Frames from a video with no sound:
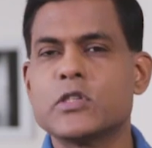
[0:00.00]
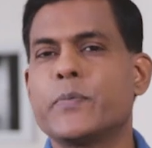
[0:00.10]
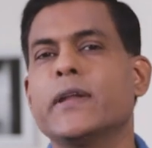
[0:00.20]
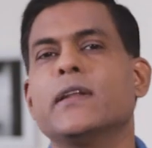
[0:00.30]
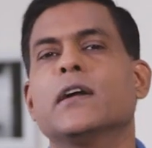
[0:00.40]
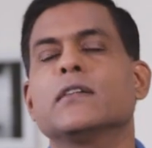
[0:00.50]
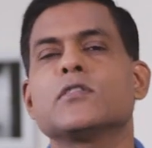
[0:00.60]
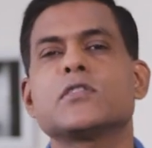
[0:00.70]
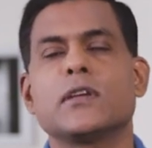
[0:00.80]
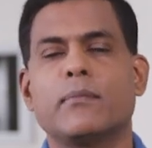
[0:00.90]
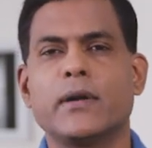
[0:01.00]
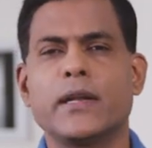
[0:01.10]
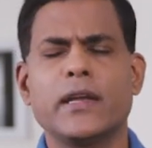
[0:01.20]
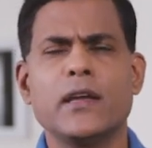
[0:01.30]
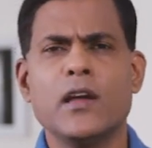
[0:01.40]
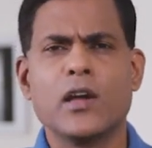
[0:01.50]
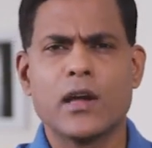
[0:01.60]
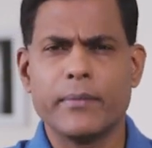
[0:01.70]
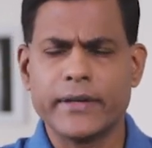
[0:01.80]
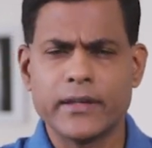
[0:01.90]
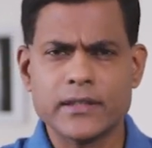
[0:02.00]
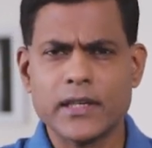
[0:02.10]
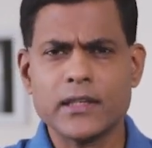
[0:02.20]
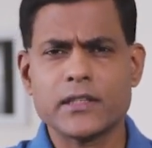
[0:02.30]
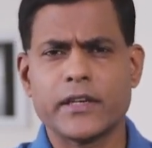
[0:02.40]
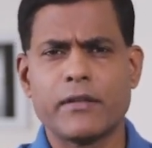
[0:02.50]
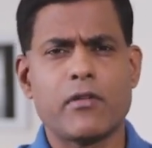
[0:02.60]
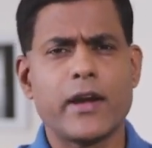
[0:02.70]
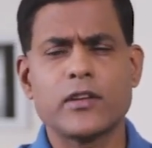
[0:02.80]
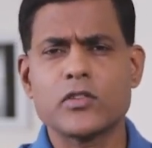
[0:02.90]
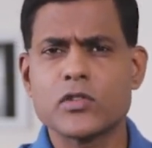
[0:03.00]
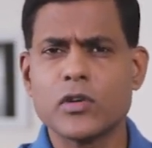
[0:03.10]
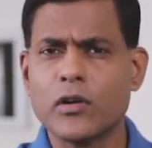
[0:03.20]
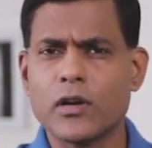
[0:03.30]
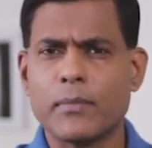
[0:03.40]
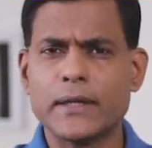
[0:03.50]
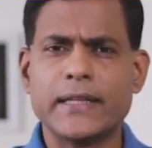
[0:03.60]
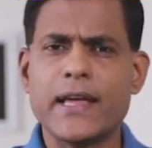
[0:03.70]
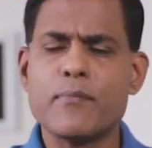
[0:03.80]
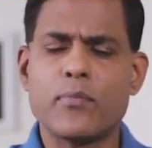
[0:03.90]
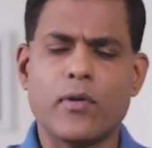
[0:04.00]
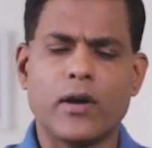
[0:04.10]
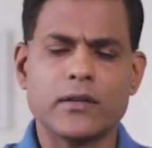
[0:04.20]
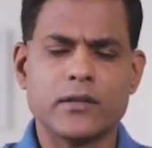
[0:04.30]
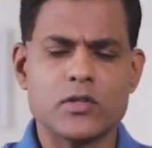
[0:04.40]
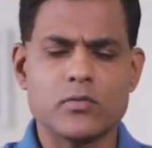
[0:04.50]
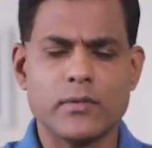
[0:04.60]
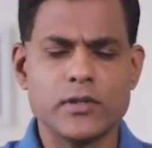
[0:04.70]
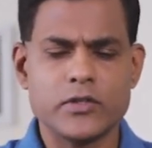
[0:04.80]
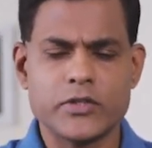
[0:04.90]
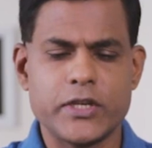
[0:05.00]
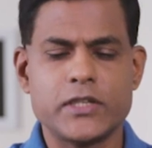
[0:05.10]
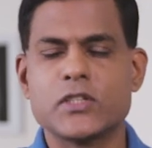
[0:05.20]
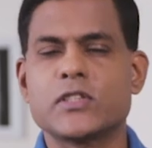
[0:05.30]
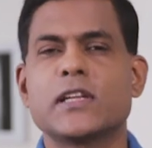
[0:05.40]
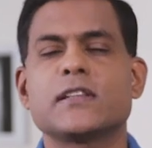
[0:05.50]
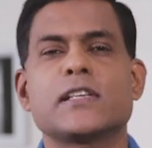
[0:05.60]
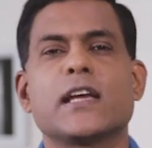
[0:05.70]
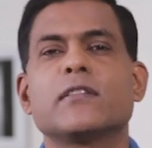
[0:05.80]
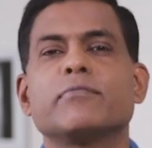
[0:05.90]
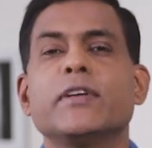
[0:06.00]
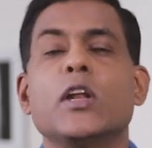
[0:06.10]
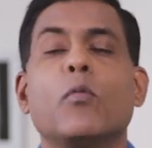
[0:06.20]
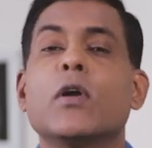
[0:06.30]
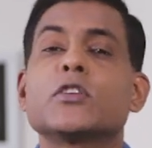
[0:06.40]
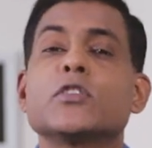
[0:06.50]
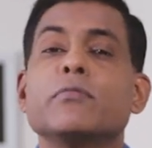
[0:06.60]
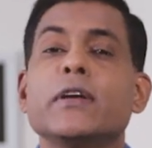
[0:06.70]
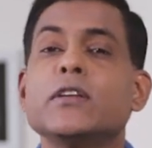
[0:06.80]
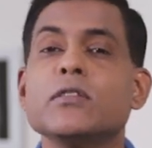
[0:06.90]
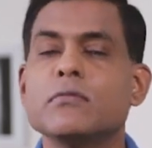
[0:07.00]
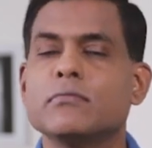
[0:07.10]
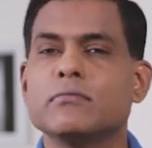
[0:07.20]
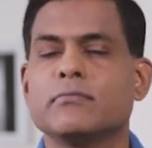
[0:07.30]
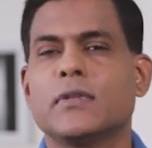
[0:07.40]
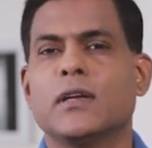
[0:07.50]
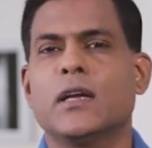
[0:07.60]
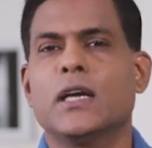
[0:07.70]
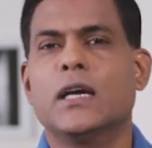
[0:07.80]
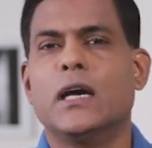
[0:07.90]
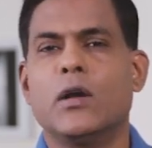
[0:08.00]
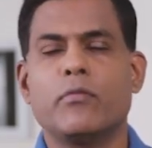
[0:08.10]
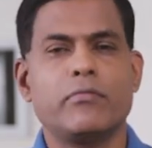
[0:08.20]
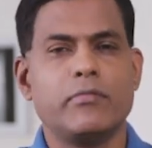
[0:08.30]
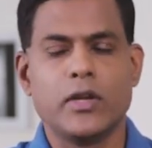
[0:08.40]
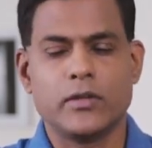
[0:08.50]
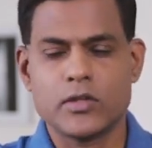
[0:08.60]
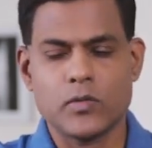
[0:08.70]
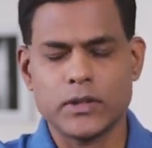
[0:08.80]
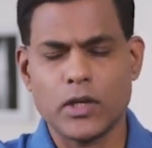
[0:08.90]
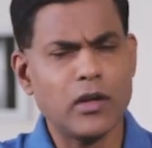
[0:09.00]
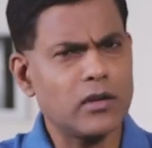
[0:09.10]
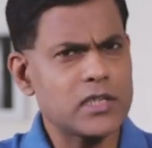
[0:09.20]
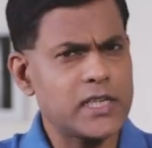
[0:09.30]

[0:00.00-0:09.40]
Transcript: must be done to somebody committing adultery. They were ready to stone her, but they brought this woman to Jesus and said, You know, what should we do? Uh, you know, this is what the law